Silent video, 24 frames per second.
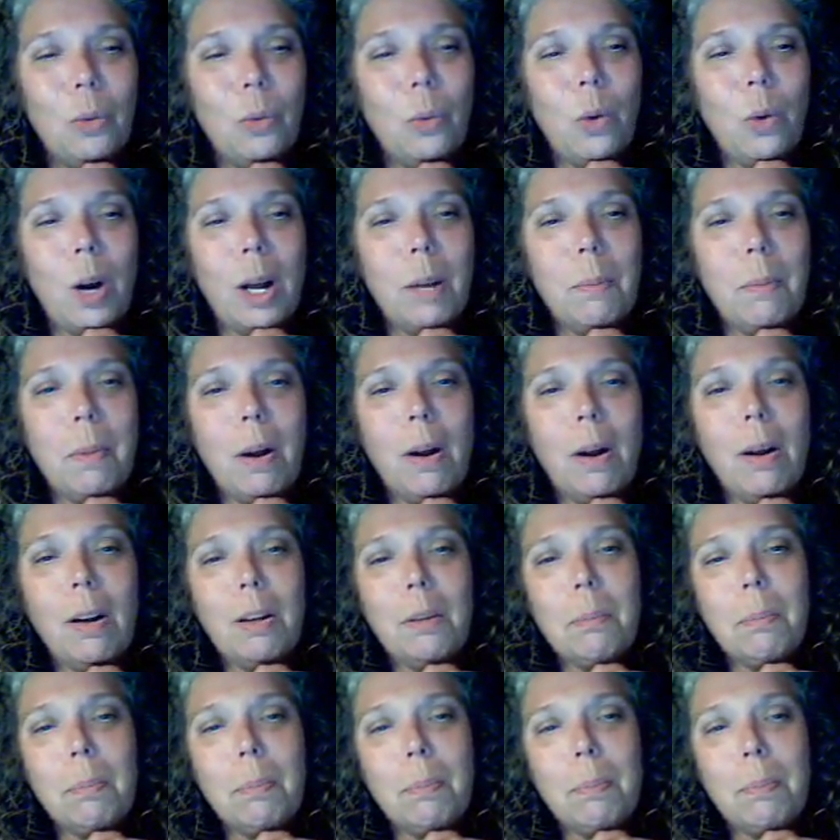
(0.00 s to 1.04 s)
ribald
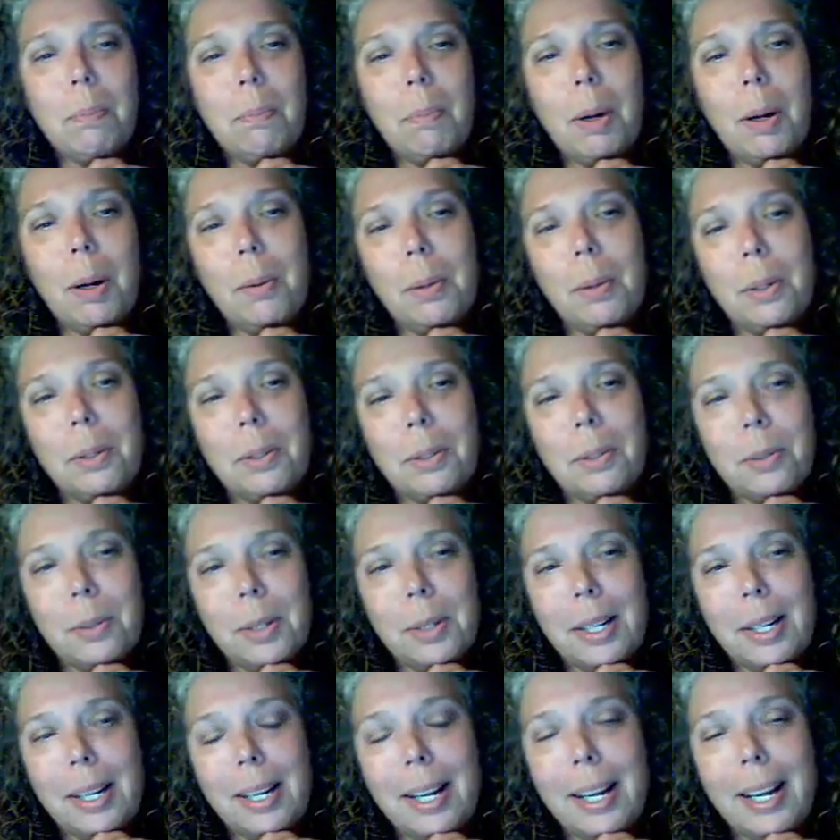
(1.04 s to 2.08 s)

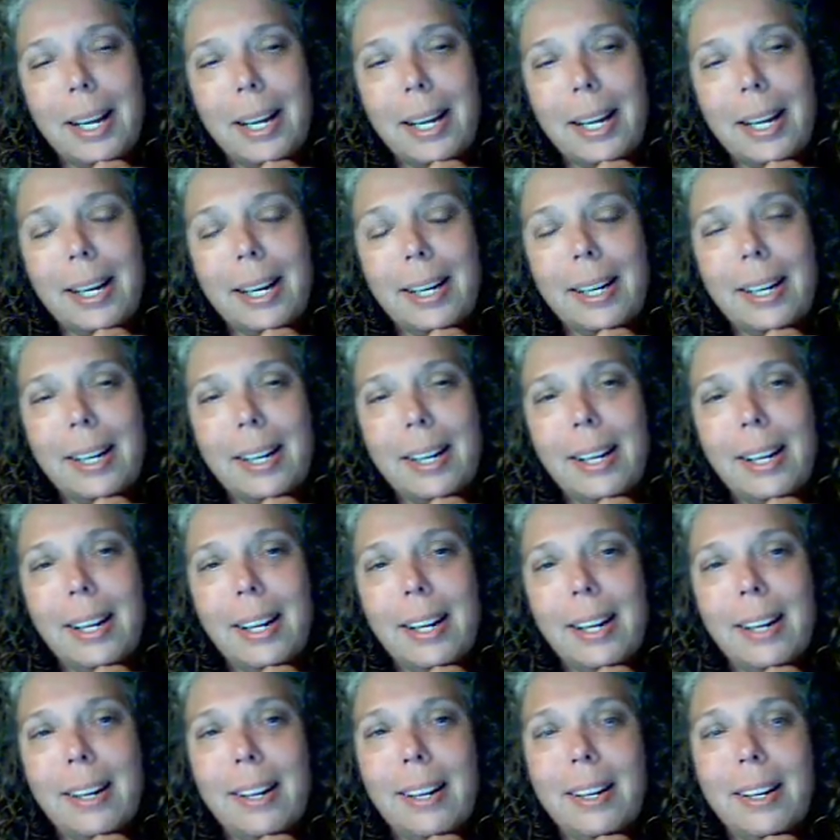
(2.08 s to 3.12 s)
poetry, and
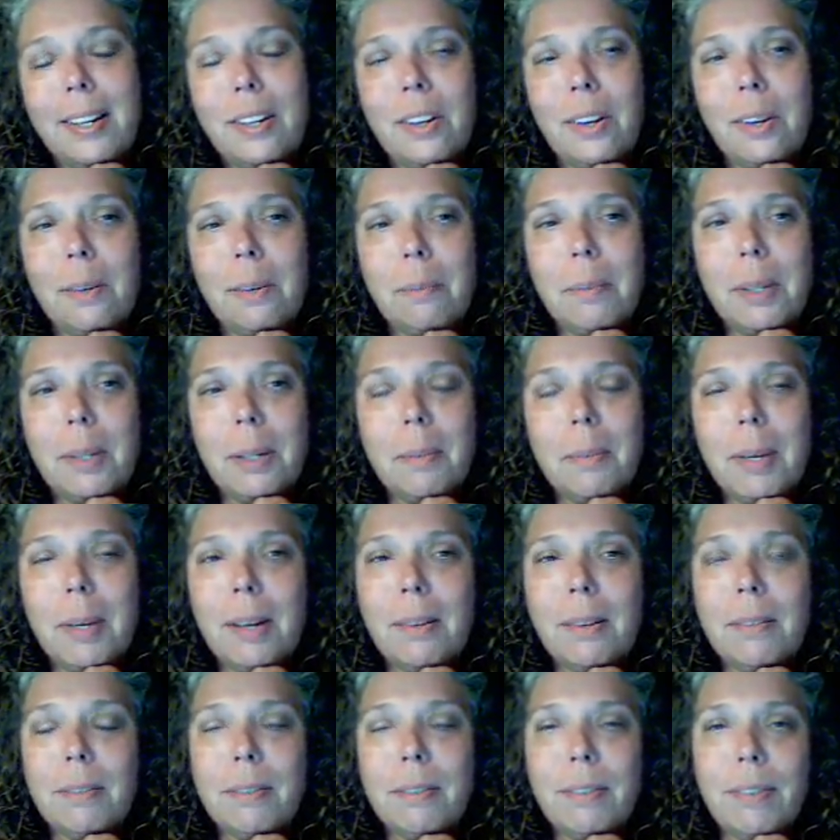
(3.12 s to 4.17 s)
they taught me
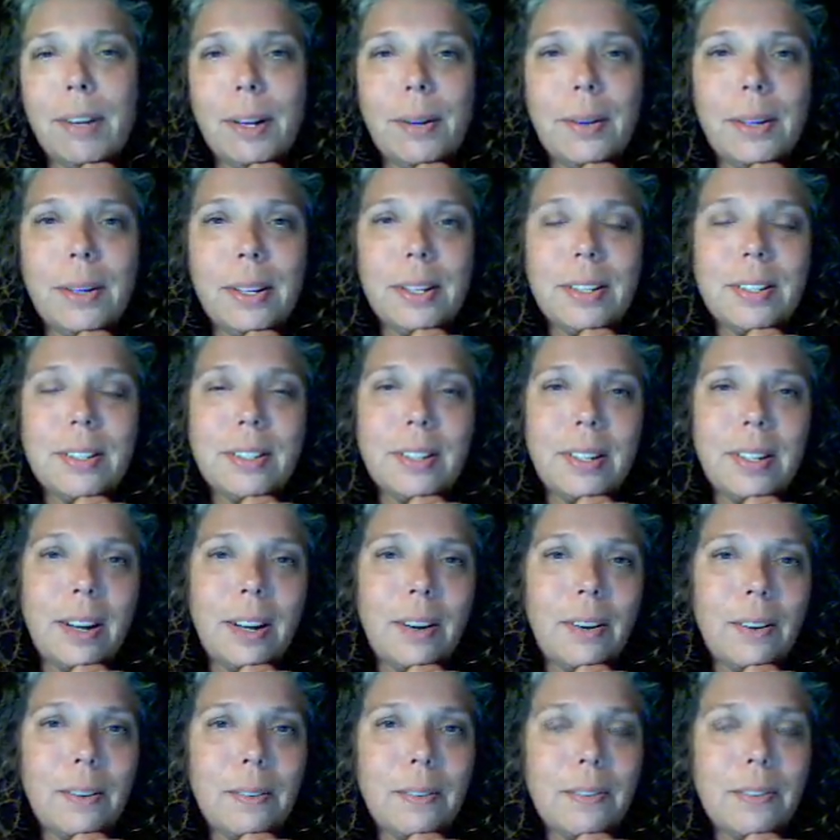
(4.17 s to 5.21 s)
about fairies and
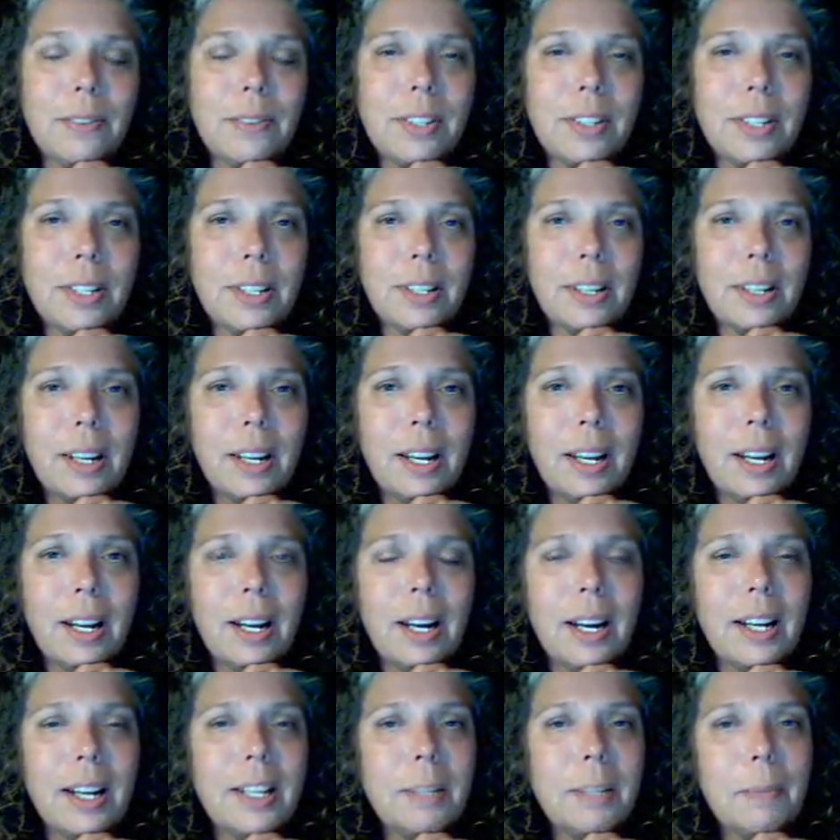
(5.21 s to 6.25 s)
elves, and
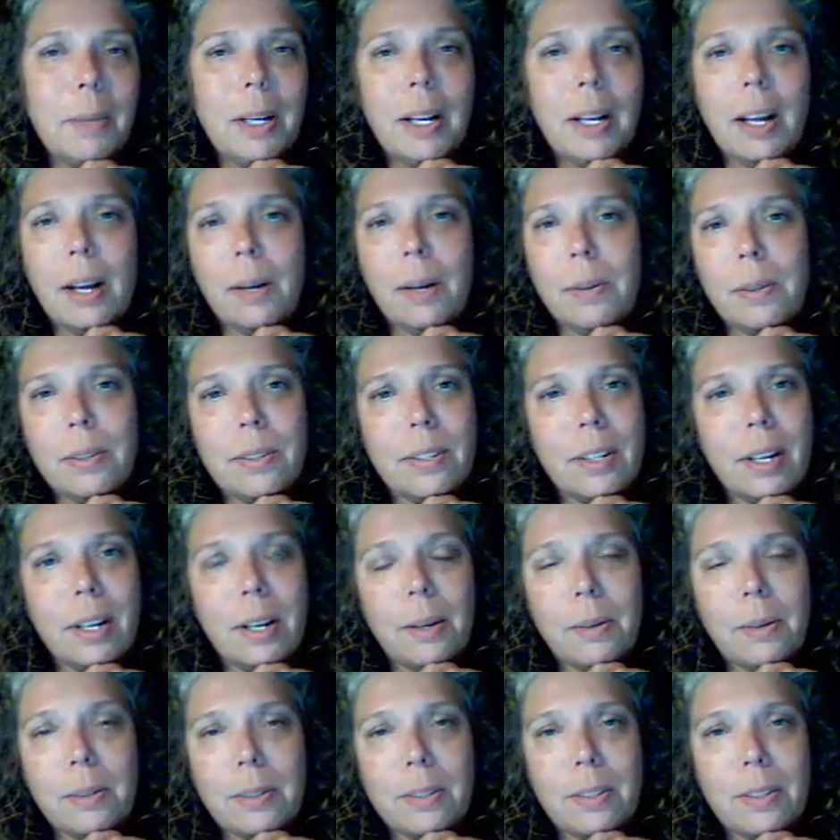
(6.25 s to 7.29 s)
I spent hours and
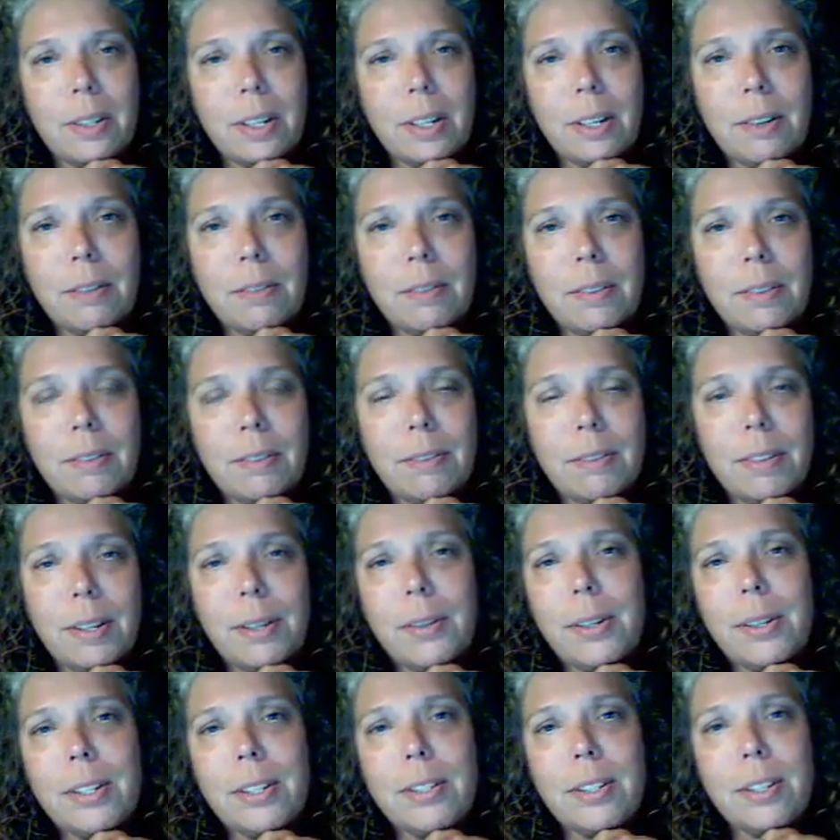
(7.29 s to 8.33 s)
hours looking for
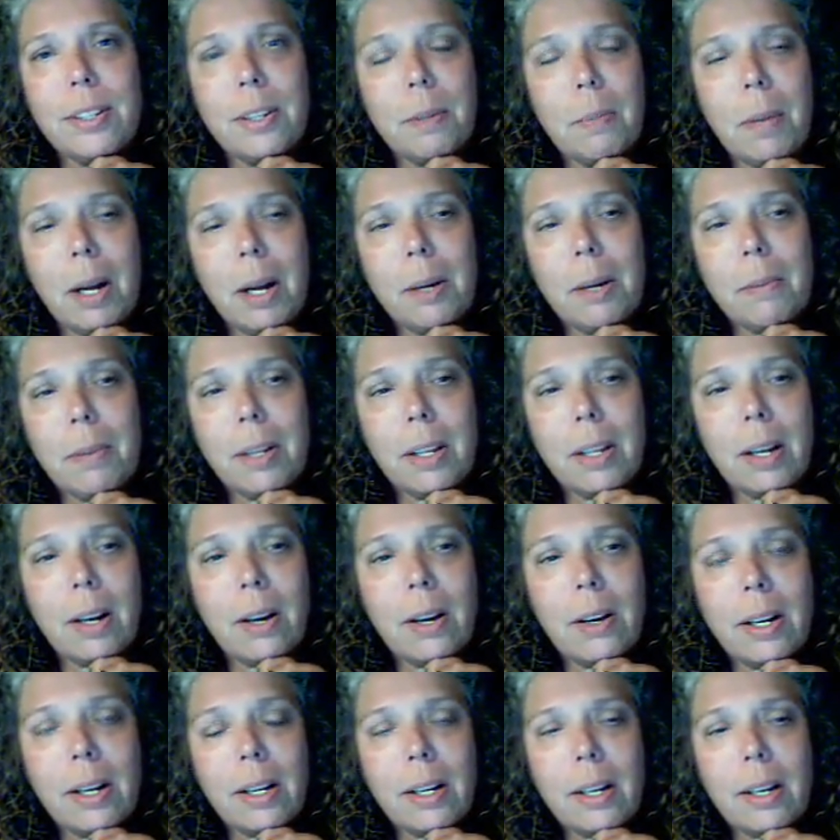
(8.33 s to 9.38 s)
fairies at the bottom of the
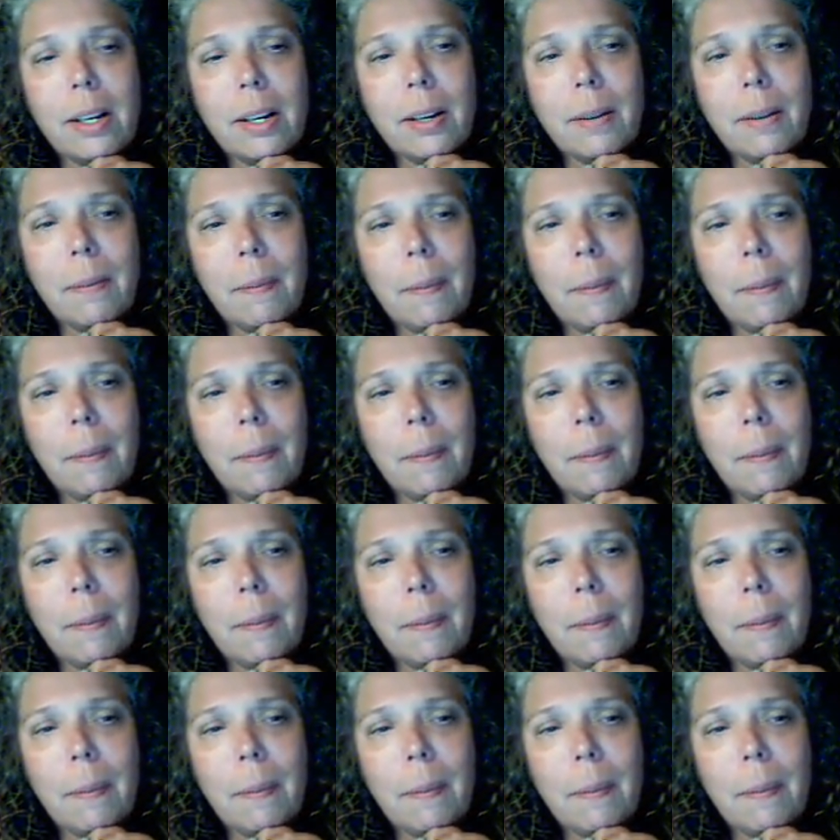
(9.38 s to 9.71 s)
garden.